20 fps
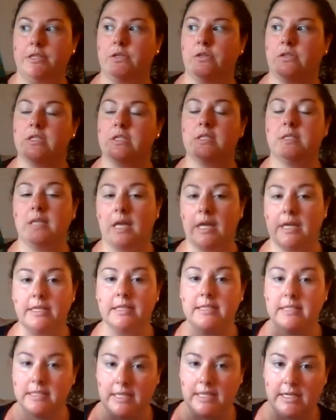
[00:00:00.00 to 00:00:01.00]
So the sun
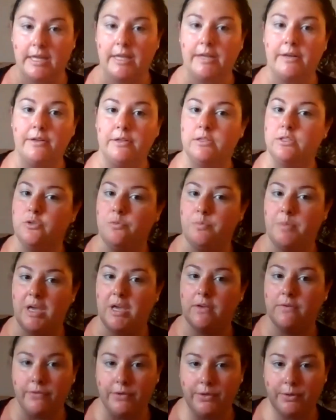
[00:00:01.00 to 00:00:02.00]
is needed to
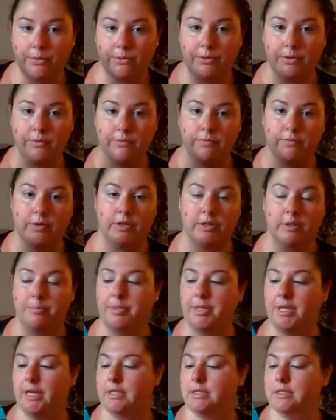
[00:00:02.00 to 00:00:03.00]
make food for the
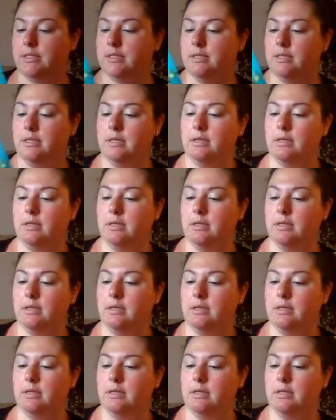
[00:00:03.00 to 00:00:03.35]
plants.